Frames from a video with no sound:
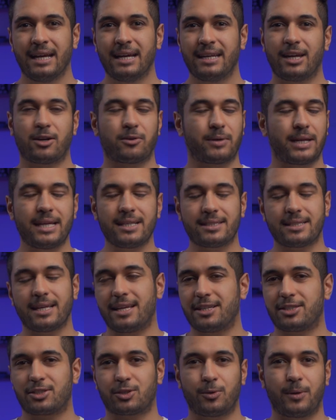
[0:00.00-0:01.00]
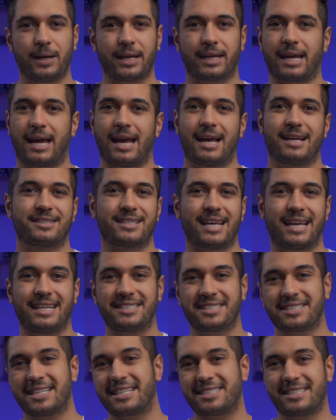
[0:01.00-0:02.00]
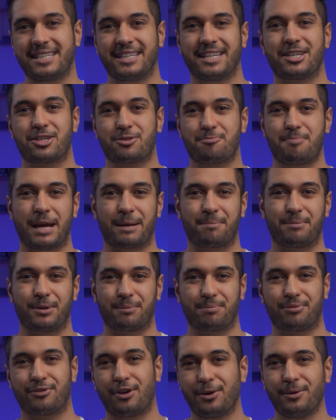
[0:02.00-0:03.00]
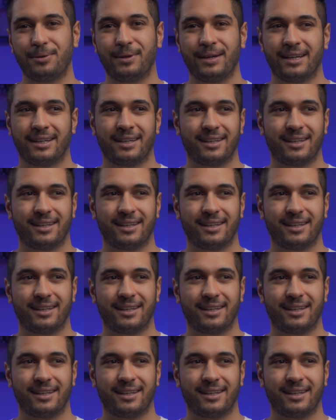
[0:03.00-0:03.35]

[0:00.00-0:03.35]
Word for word: Now, is it as quick as a 16 inch MacBook Pro?